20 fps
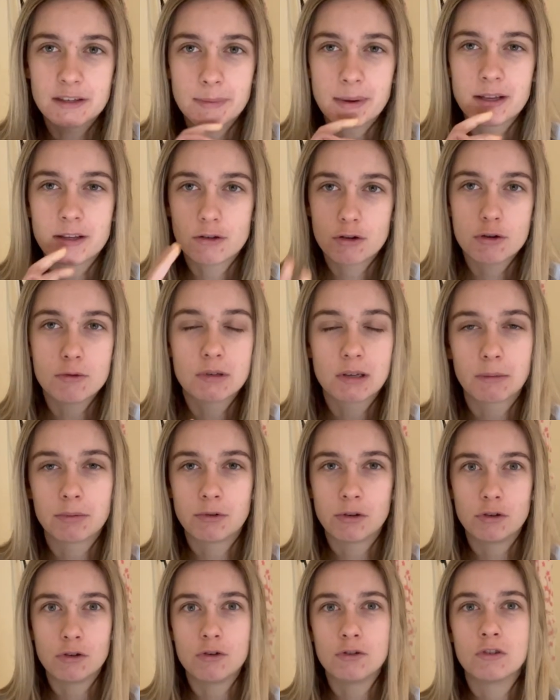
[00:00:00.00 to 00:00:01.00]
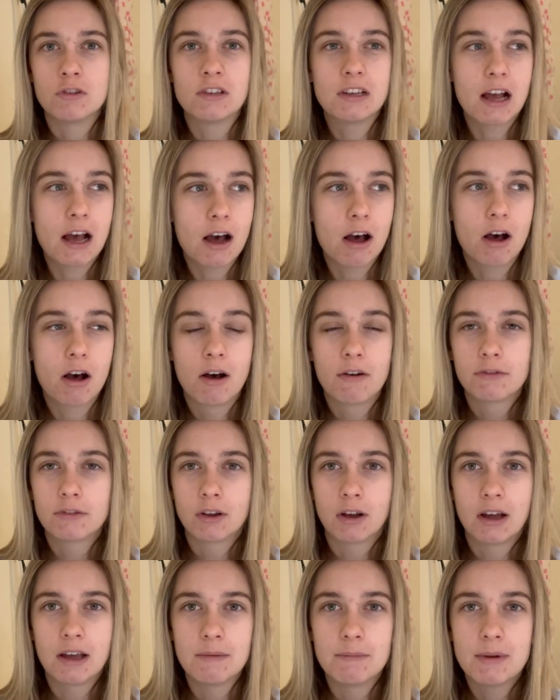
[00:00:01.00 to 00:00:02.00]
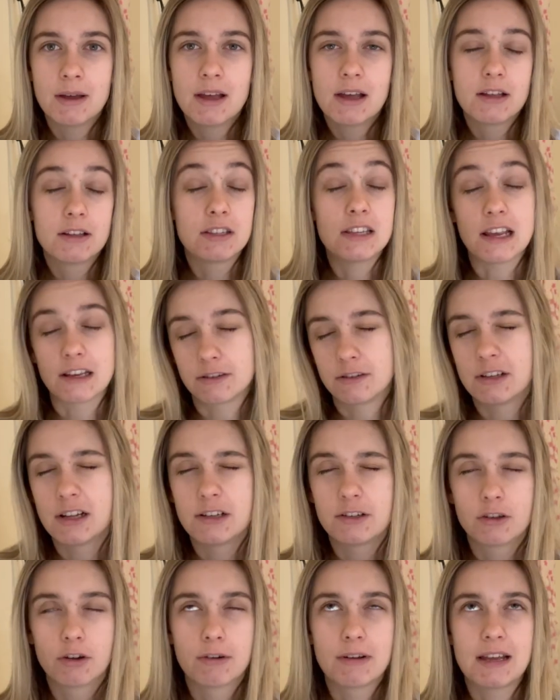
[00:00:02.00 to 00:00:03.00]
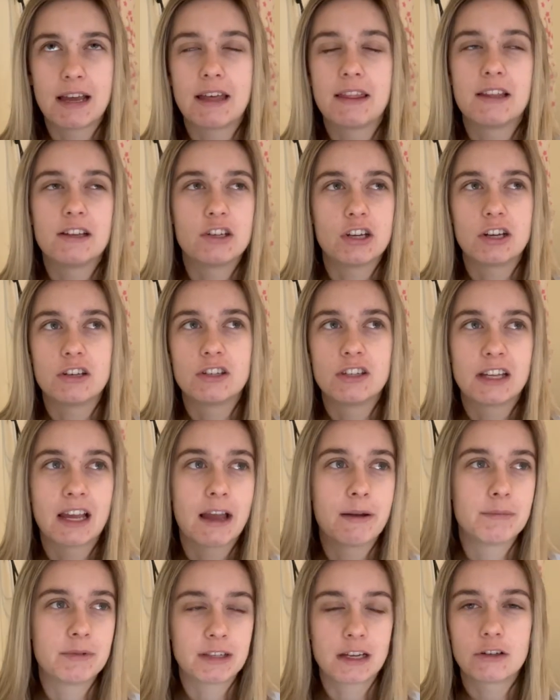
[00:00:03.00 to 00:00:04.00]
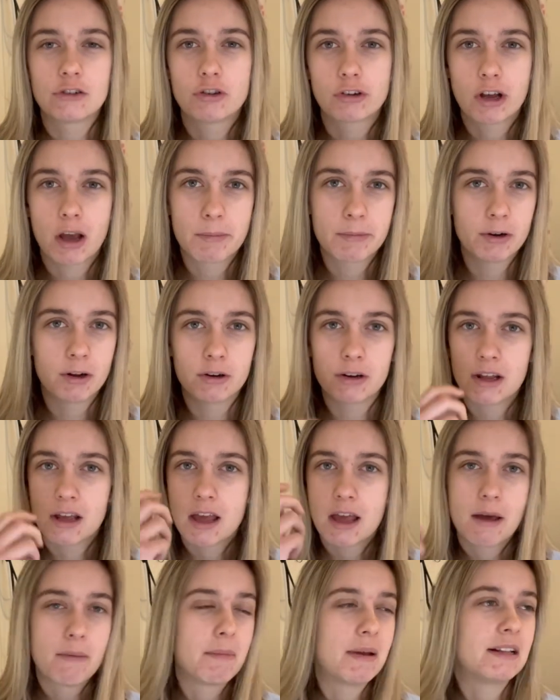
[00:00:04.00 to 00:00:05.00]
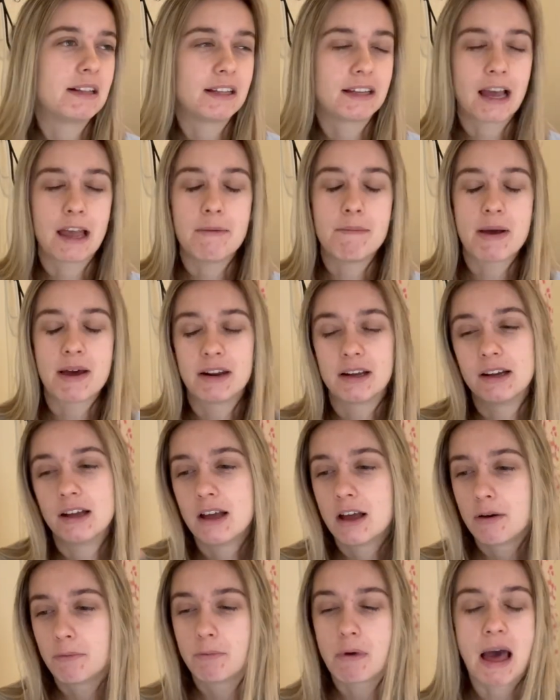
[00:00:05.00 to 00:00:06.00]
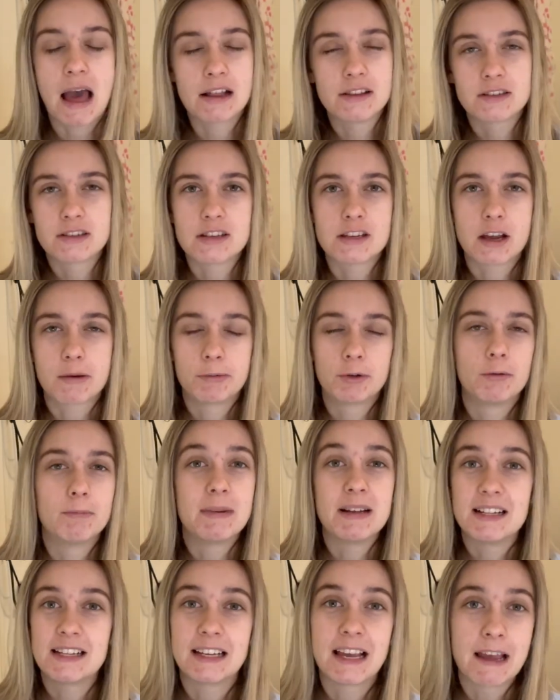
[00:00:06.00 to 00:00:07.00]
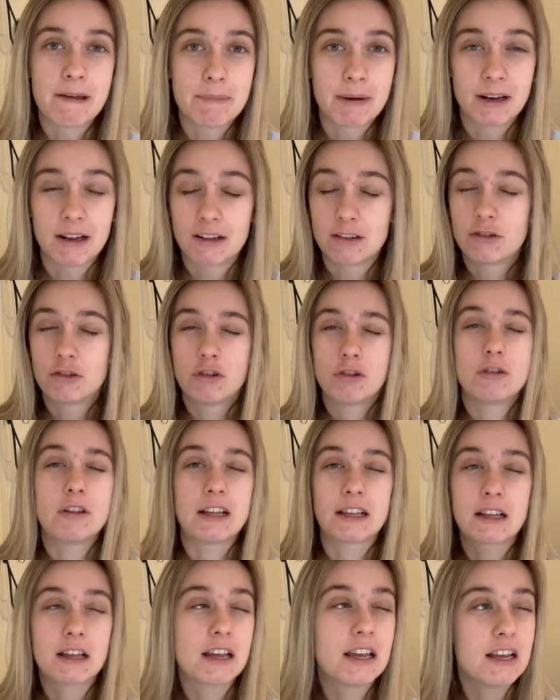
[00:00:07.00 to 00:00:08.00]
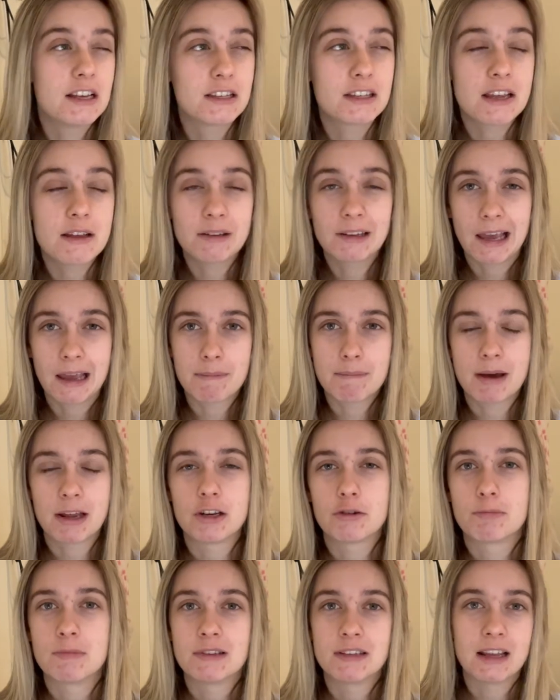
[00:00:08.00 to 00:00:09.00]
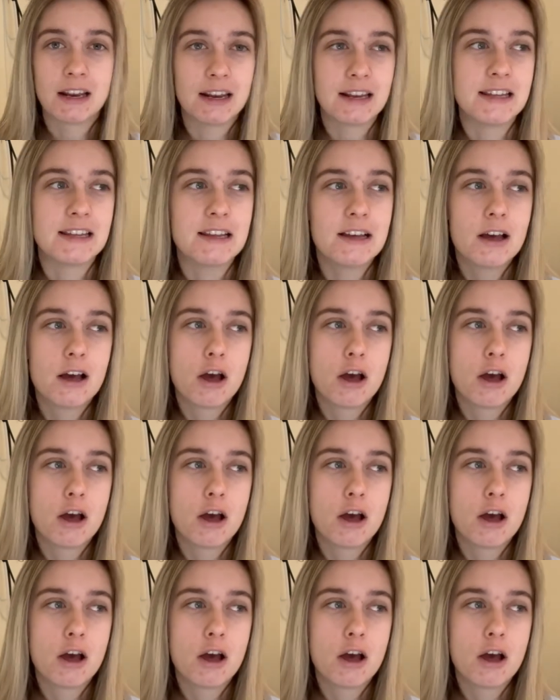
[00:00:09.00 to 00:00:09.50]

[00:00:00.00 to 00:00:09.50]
made two substitutions at half-time, yesterday, and they changed the game. Sancho coming on made the game better. Antony coming on made the game better. His in-game management's elite.